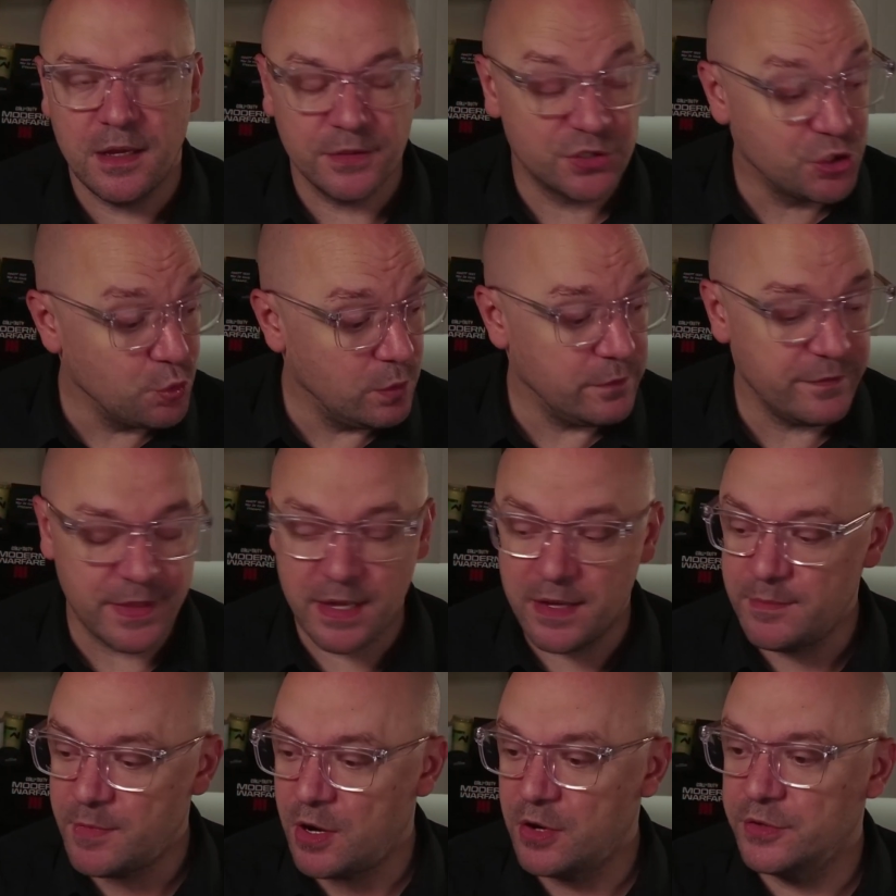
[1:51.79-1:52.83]
2 of
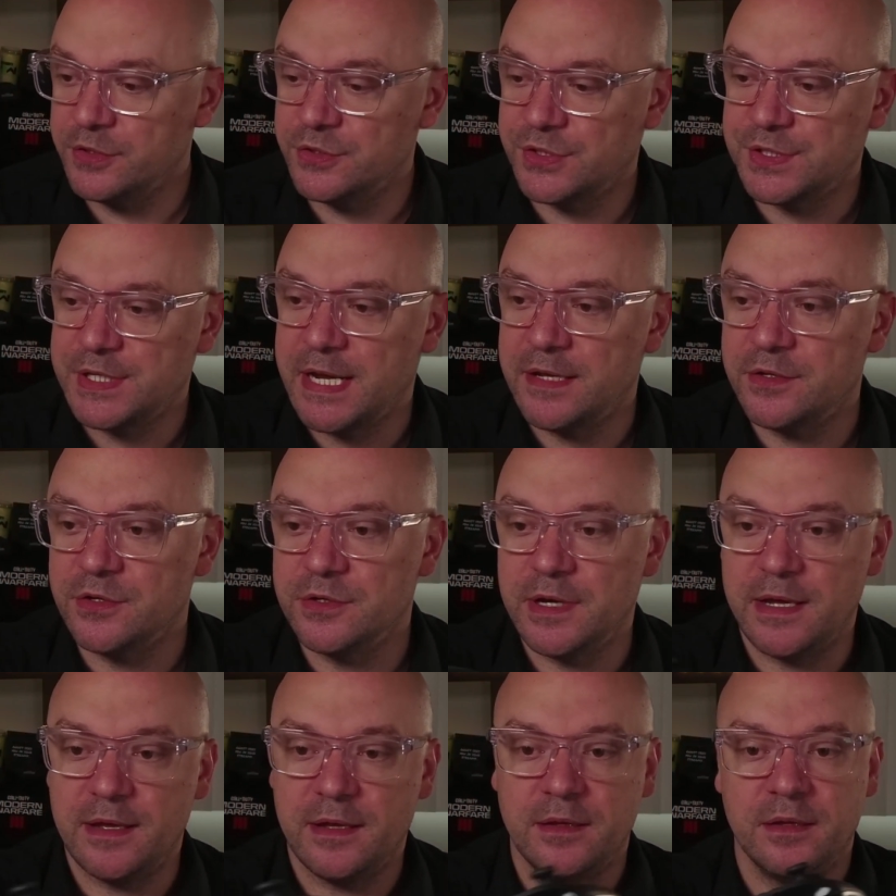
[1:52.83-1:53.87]
them are your standard
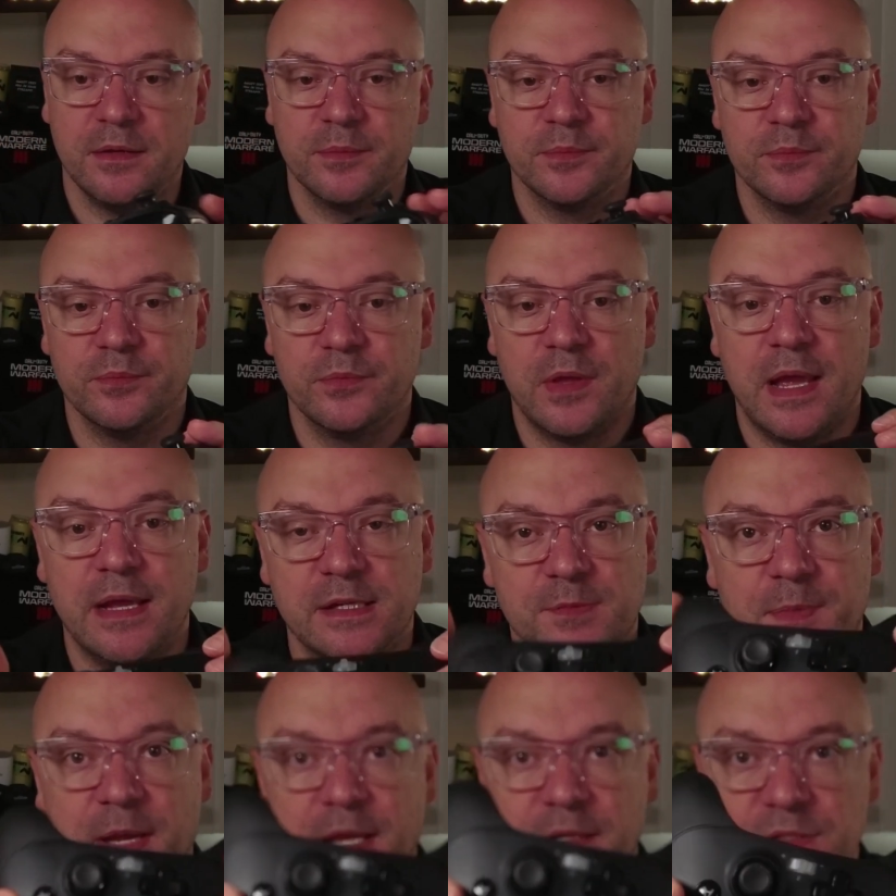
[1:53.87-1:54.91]

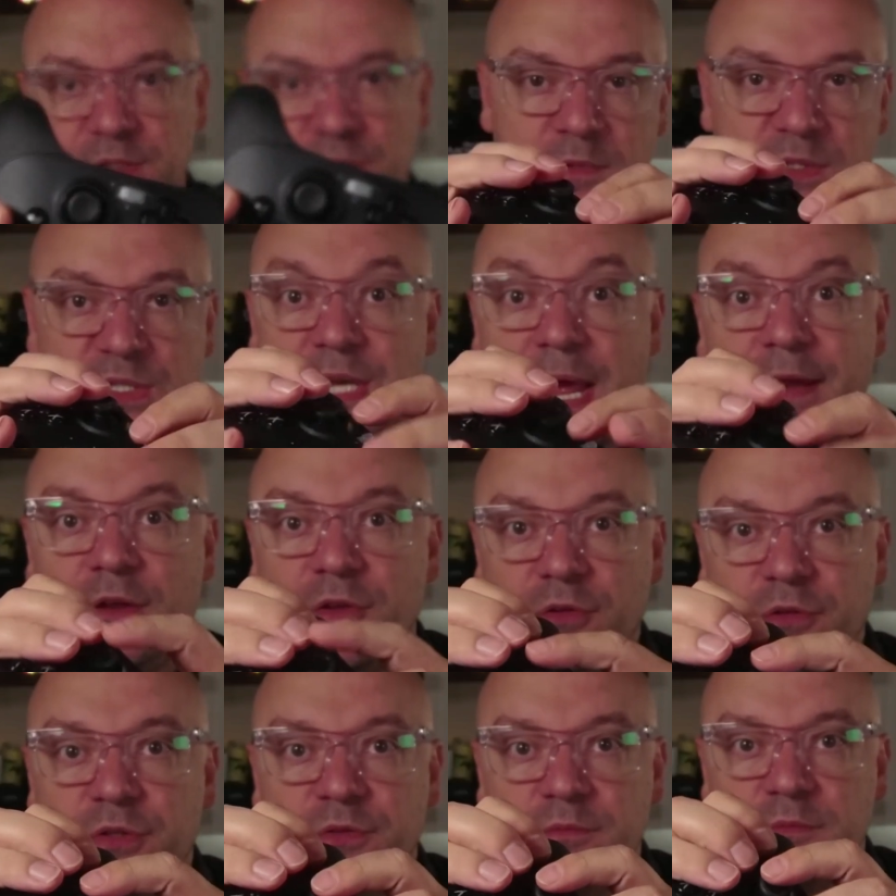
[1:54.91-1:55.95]
Xbox style
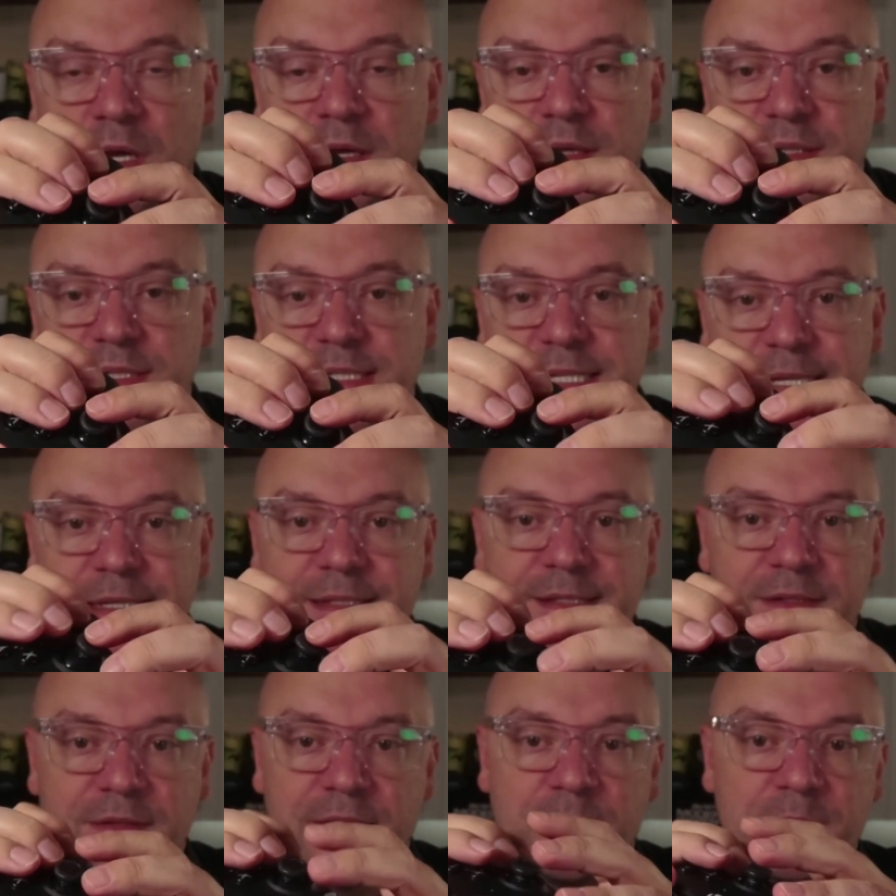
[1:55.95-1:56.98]
sticks.
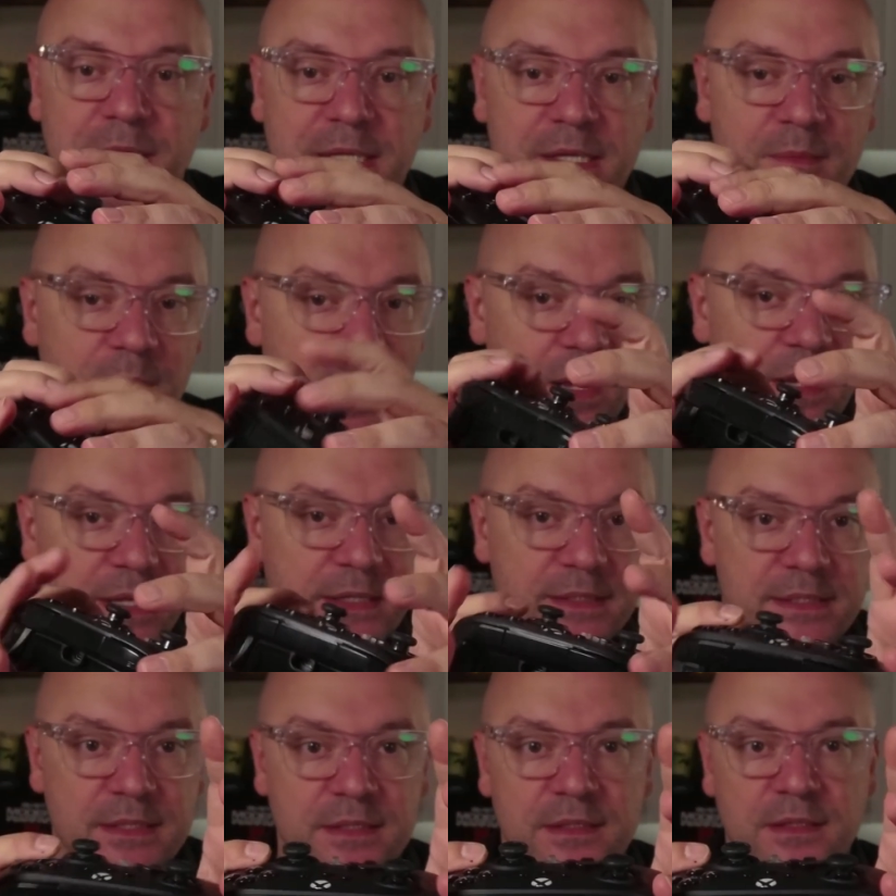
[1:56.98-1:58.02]
They're like medium height.